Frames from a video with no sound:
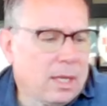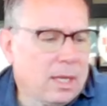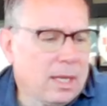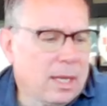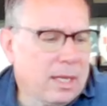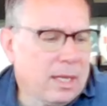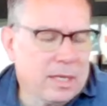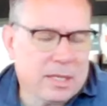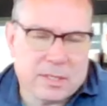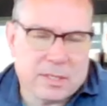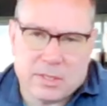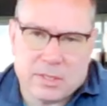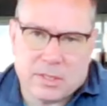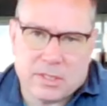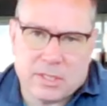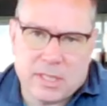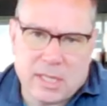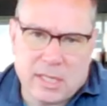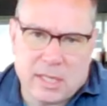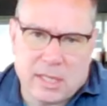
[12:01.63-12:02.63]
And it's
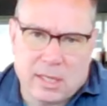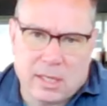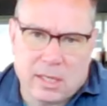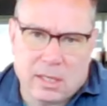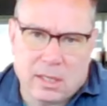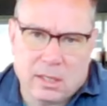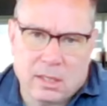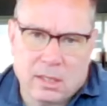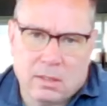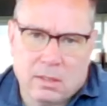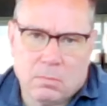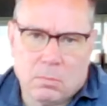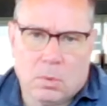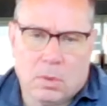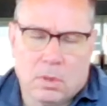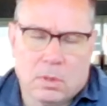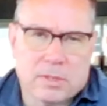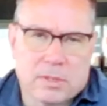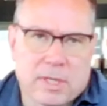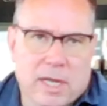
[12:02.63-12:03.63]
seen,
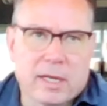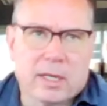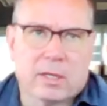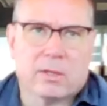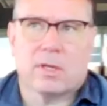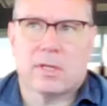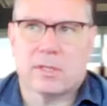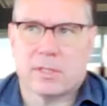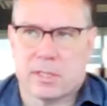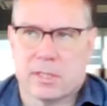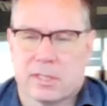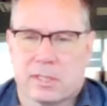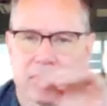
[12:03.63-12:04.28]
what Sonic does is